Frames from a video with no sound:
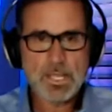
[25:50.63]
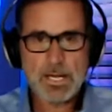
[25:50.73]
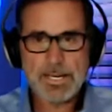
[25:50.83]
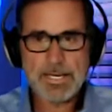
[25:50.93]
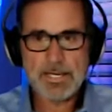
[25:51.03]

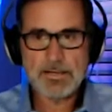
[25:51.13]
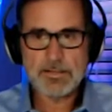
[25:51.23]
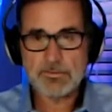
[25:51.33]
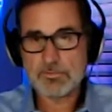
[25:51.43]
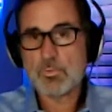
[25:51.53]

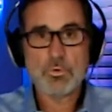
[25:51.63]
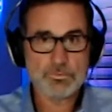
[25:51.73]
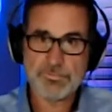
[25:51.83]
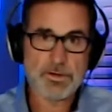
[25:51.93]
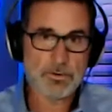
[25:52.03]
and it's a
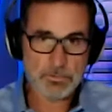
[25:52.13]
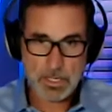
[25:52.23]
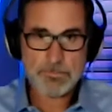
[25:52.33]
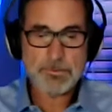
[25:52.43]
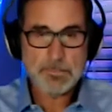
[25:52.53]
World's Fair. A
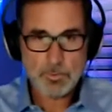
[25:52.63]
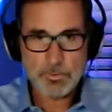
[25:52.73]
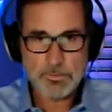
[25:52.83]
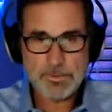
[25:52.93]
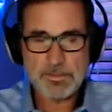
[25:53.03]
lot of people
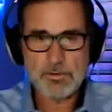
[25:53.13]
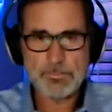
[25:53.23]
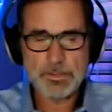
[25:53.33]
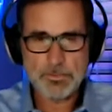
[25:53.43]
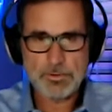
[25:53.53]
going to be
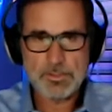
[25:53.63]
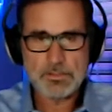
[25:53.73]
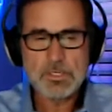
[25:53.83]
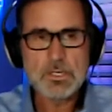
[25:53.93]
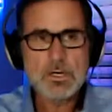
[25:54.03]
there, period.